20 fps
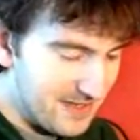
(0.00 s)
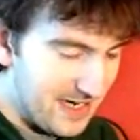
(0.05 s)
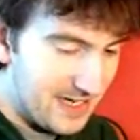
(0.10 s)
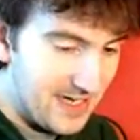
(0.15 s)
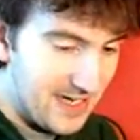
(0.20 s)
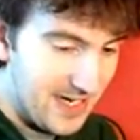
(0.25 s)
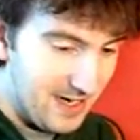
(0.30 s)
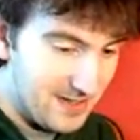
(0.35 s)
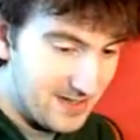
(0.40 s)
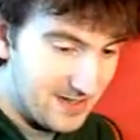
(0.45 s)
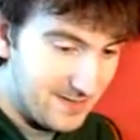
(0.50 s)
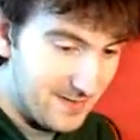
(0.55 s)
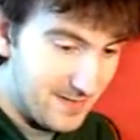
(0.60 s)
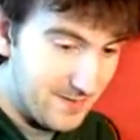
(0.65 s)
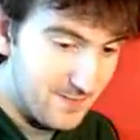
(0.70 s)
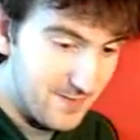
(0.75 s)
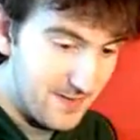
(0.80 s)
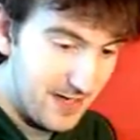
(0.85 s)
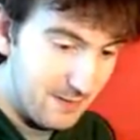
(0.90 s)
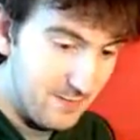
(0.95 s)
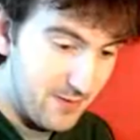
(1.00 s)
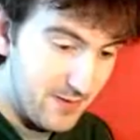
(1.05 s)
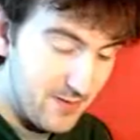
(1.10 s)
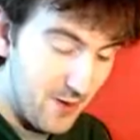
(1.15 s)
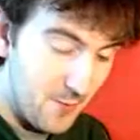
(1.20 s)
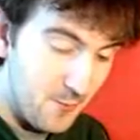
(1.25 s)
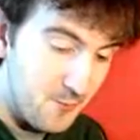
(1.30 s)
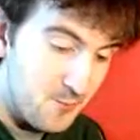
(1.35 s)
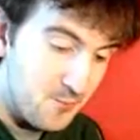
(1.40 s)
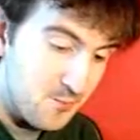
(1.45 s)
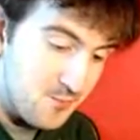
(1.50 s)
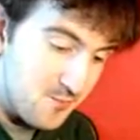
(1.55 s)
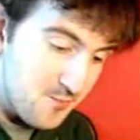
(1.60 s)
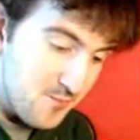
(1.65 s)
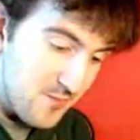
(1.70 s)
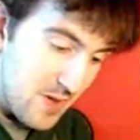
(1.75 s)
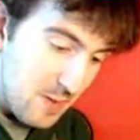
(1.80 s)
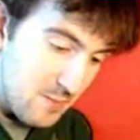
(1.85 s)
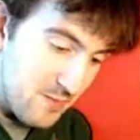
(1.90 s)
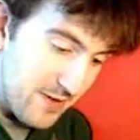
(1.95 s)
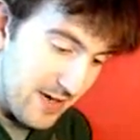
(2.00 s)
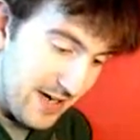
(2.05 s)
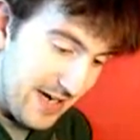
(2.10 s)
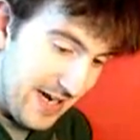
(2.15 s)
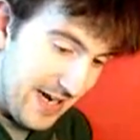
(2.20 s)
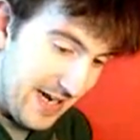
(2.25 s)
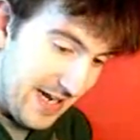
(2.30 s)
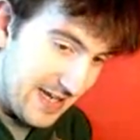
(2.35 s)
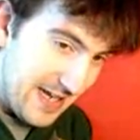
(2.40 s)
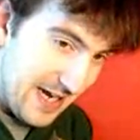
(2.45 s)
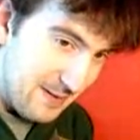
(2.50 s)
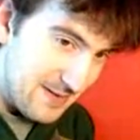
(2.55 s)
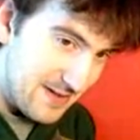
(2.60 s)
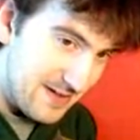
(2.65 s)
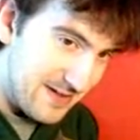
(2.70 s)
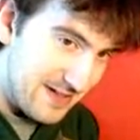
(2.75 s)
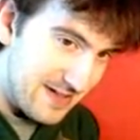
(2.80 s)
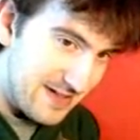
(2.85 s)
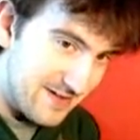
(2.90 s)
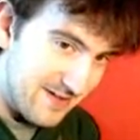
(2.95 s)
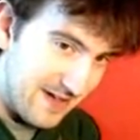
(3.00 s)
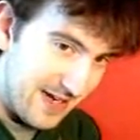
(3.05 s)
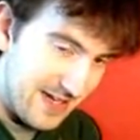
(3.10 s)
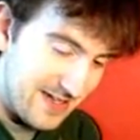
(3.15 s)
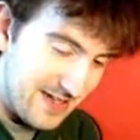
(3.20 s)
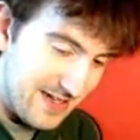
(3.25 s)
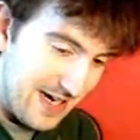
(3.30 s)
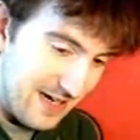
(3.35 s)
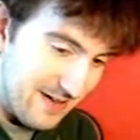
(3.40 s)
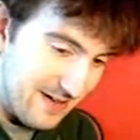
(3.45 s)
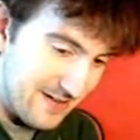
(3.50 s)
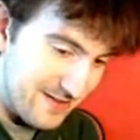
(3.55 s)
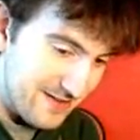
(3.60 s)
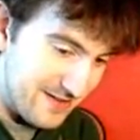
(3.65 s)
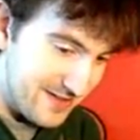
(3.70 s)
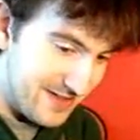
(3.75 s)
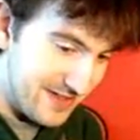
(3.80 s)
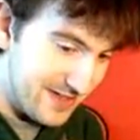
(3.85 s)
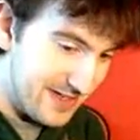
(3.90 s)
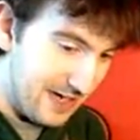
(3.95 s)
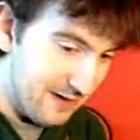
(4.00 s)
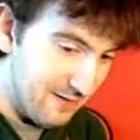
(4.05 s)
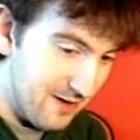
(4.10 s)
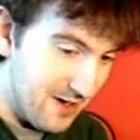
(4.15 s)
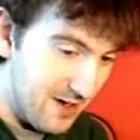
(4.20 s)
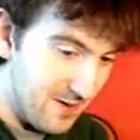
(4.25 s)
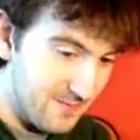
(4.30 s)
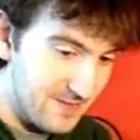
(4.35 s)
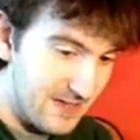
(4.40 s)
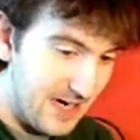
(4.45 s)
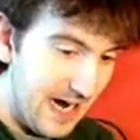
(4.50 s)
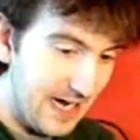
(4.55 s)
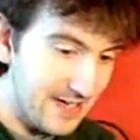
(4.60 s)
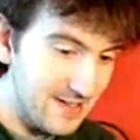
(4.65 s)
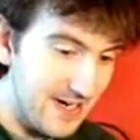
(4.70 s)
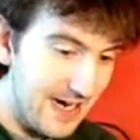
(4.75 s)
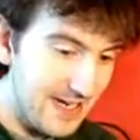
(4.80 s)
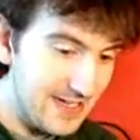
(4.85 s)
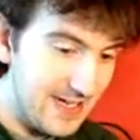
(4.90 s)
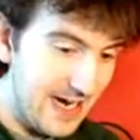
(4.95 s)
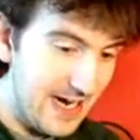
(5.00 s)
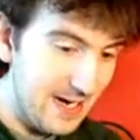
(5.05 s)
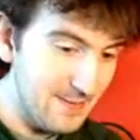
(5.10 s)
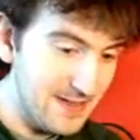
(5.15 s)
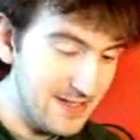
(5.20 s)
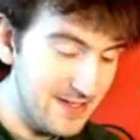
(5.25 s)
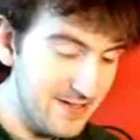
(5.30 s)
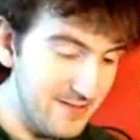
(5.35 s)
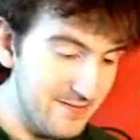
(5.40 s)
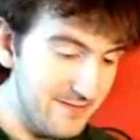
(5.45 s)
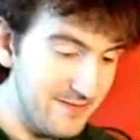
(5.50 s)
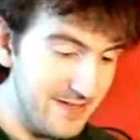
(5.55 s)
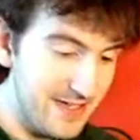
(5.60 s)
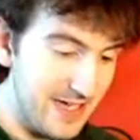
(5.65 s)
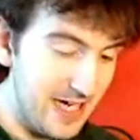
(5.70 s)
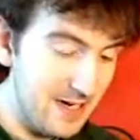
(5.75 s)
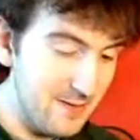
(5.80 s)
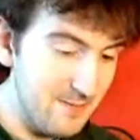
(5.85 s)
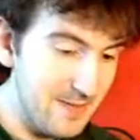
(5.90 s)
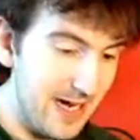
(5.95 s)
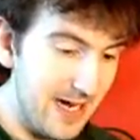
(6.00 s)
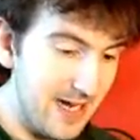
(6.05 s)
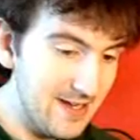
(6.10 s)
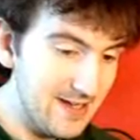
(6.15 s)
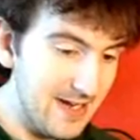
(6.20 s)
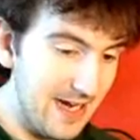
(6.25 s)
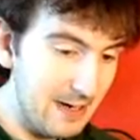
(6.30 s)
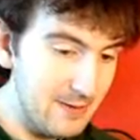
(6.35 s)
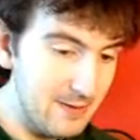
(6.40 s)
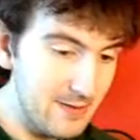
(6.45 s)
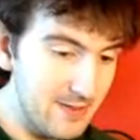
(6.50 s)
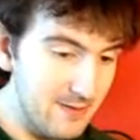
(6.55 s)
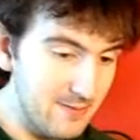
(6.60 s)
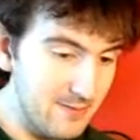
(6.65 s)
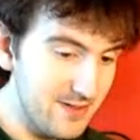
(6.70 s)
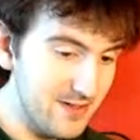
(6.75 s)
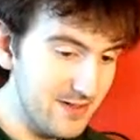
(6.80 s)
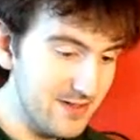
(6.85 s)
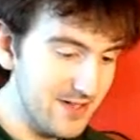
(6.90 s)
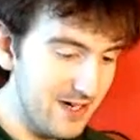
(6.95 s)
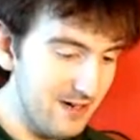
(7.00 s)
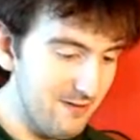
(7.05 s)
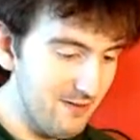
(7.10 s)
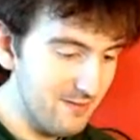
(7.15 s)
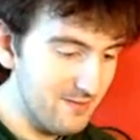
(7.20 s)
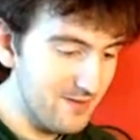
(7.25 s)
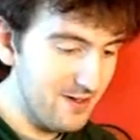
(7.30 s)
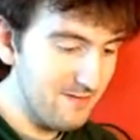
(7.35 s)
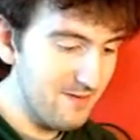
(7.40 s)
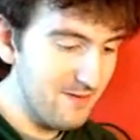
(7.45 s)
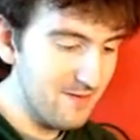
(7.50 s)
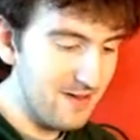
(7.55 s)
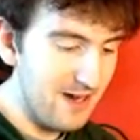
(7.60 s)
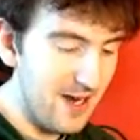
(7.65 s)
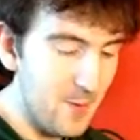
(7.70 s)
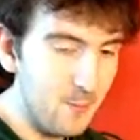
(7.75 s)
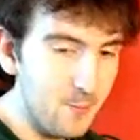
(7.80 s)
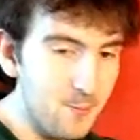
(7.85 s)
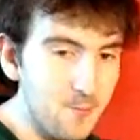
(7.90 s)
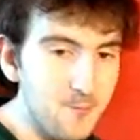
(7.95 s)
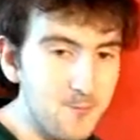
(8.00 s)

I know, it's really... We've got Bria. It's absolutely stunning, isn't that? Just to go up that. That is absolutely amazing. I'd love to go up that.